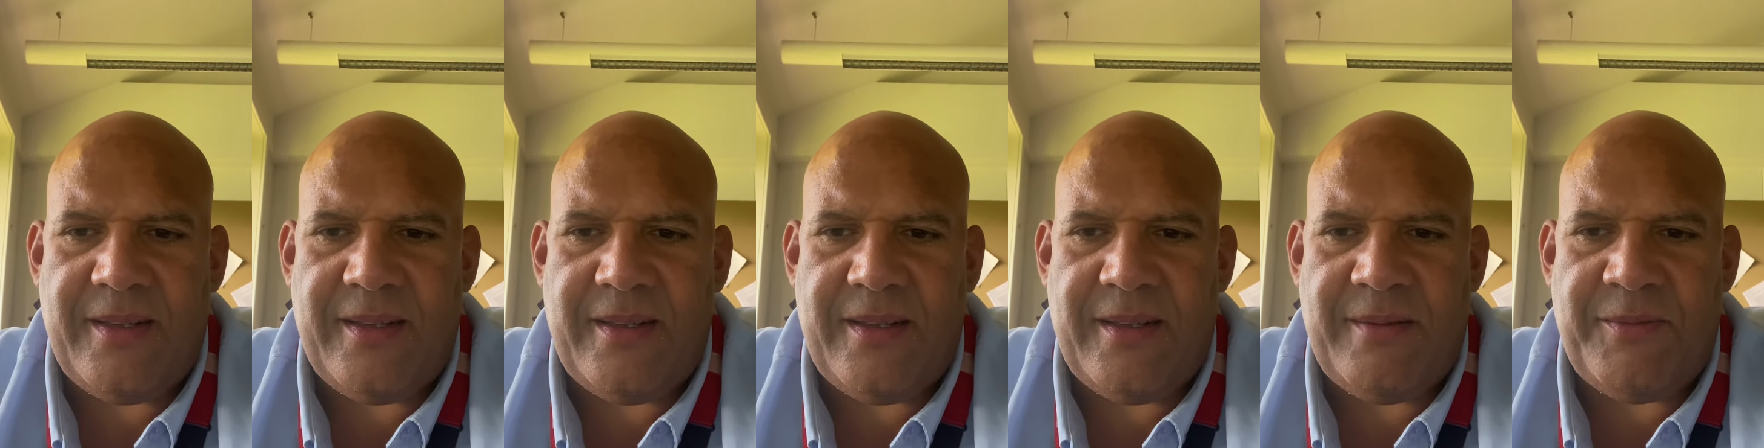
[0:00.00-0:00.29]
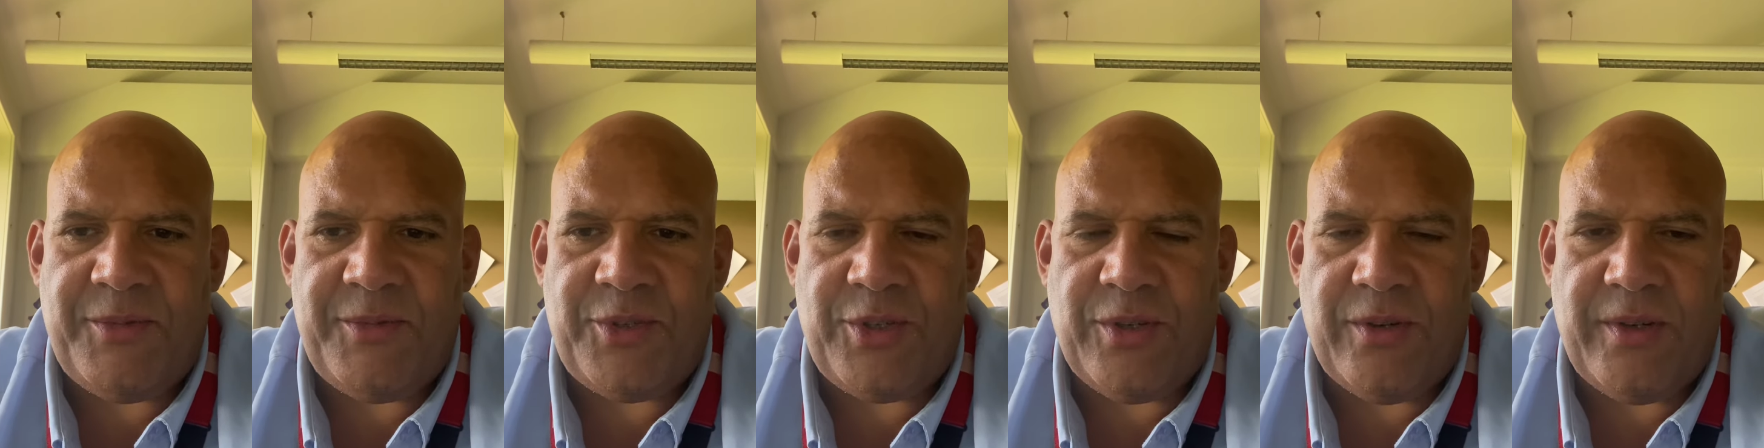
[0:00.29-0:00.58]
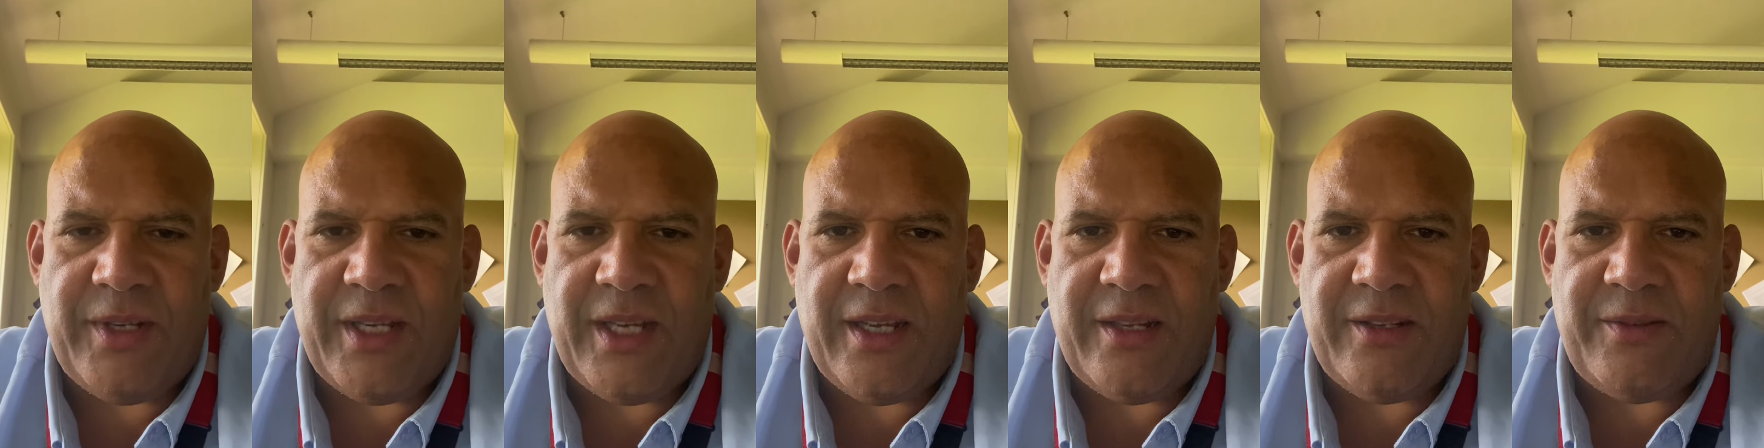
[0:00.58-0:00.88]
I'm sure
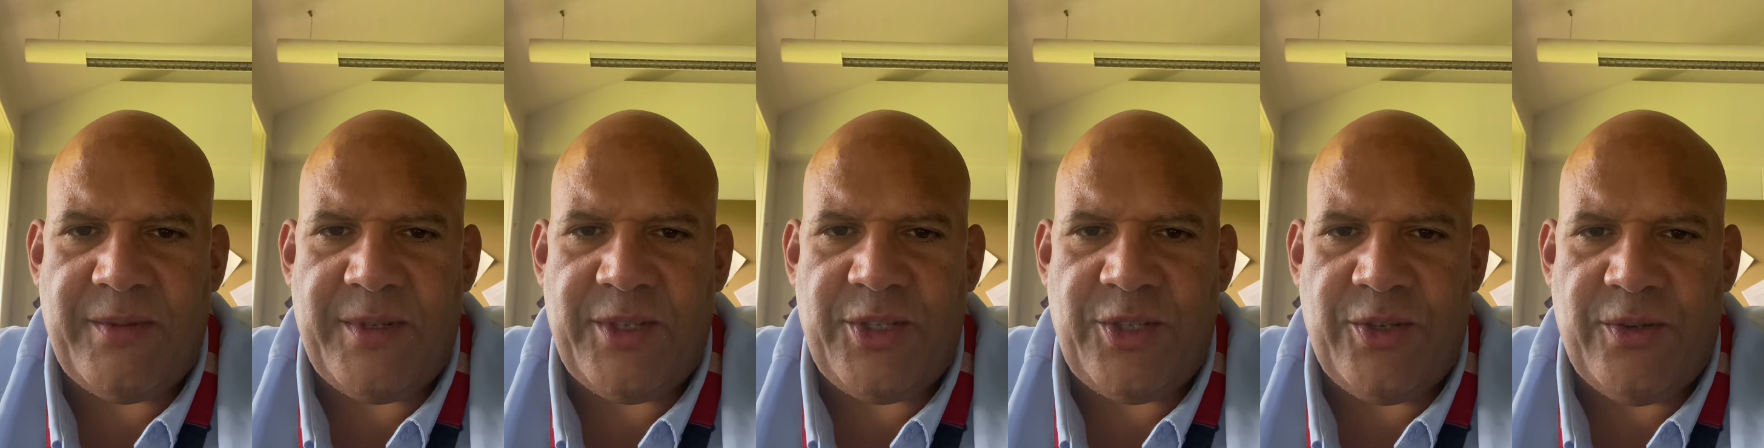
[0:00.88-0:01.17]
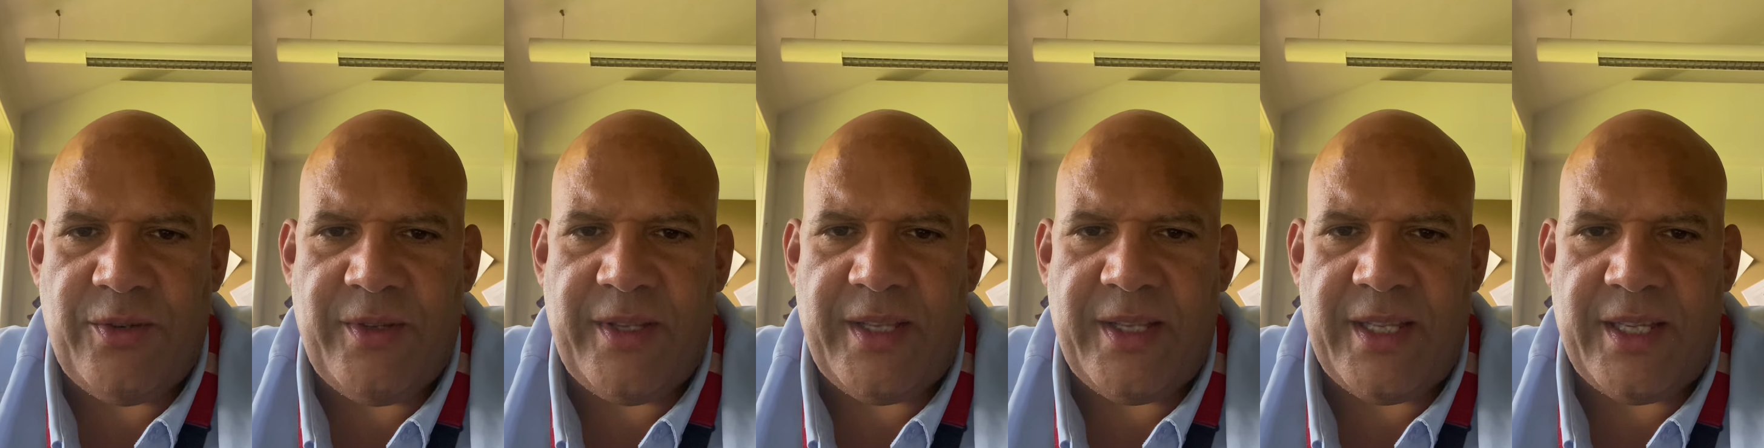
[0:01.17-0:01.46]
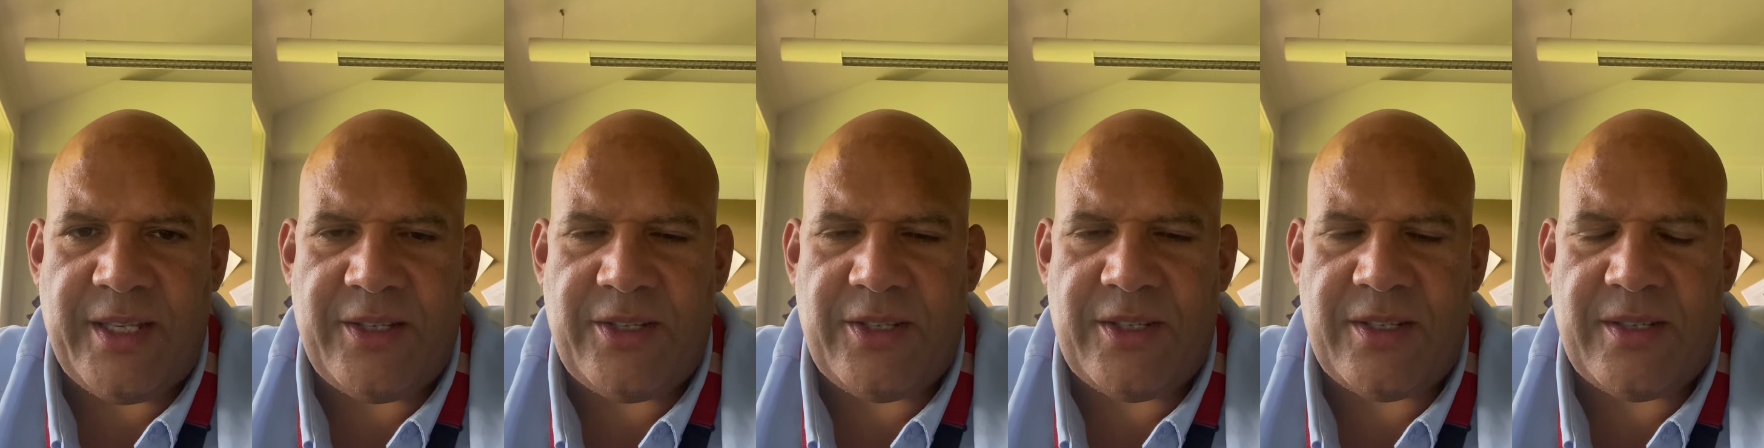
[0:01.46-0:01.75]
you're going to enjoy
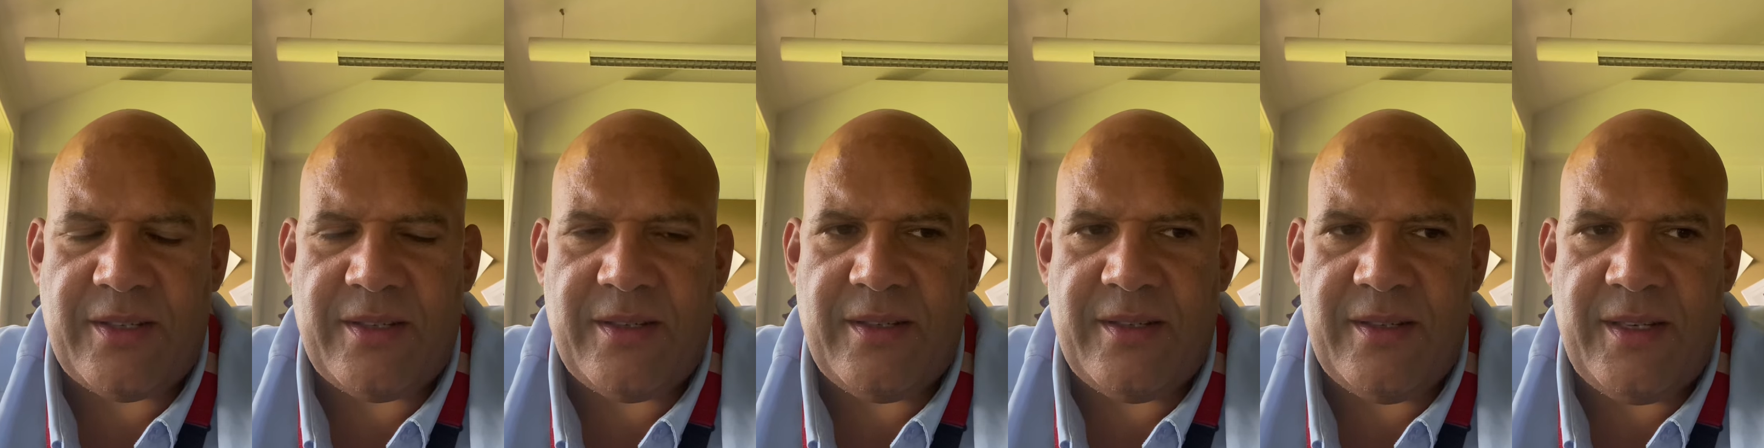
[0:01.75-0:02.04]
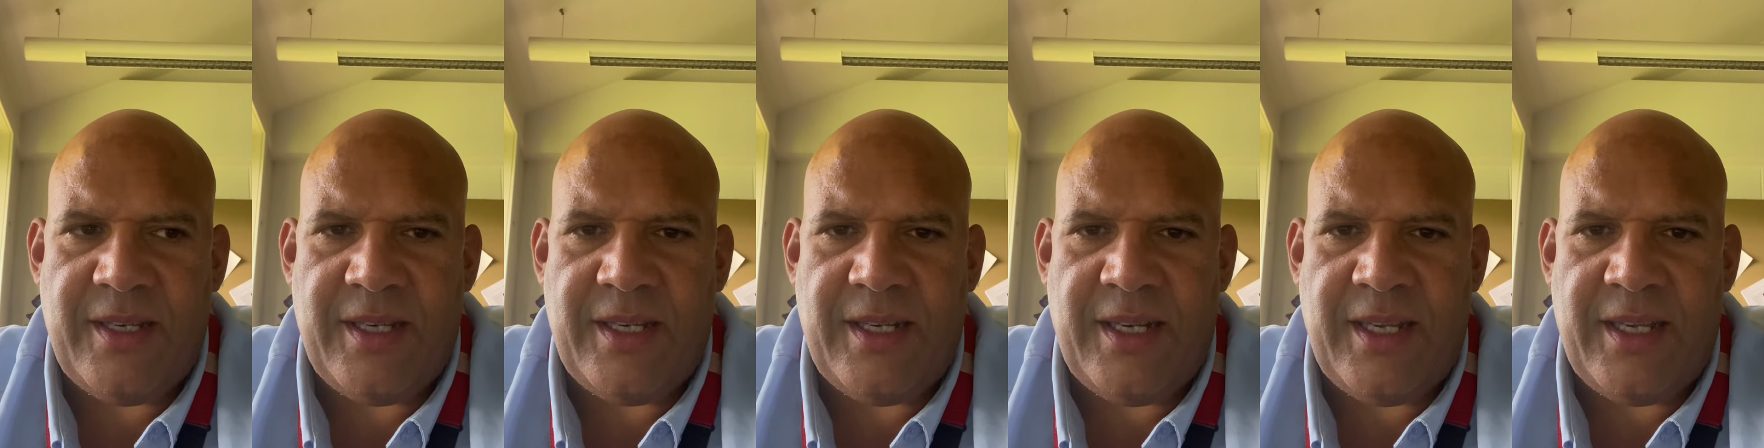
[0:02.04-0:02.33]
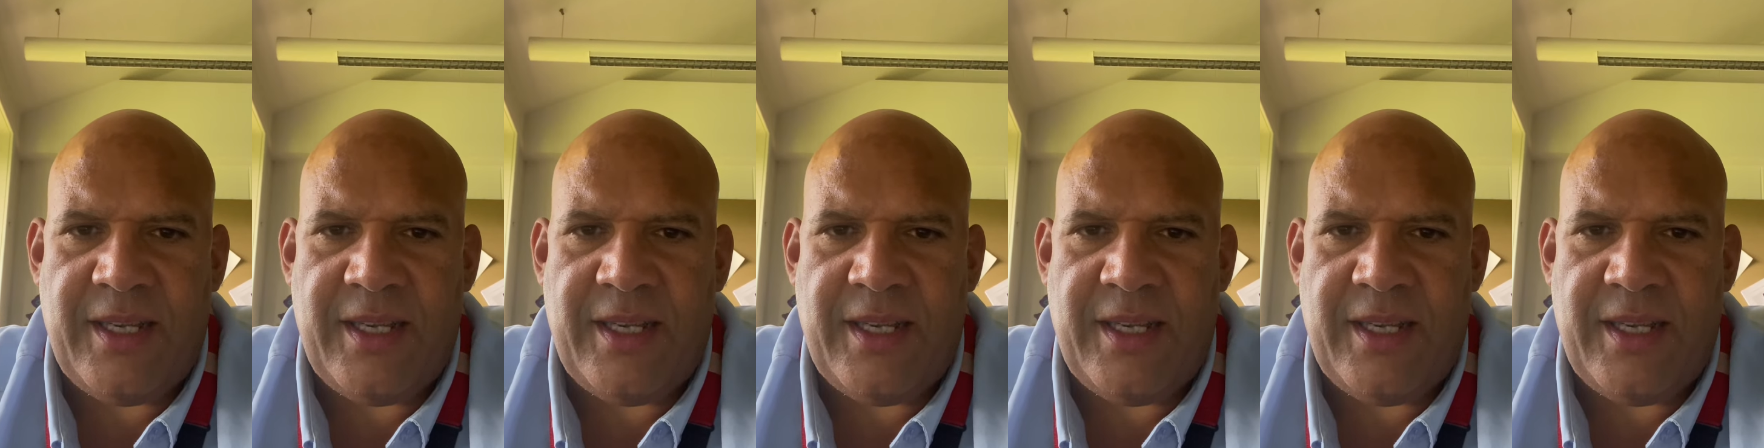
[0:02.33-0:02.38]
this. It